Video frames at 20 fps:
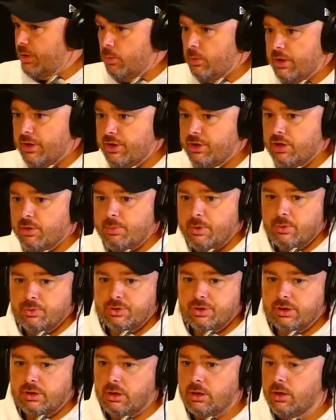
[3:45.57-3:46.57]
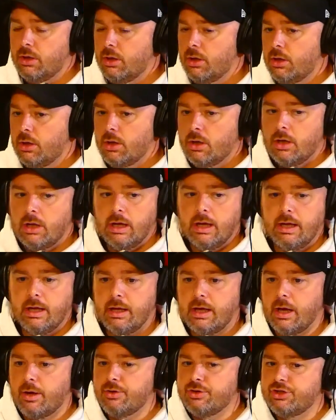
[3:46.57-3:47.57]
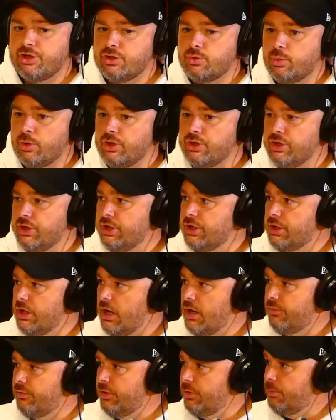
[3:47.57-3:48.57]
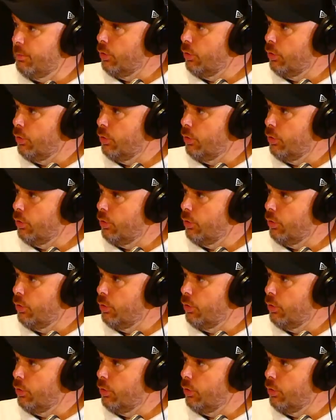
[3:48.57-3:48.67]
whether you're building houses where you can have like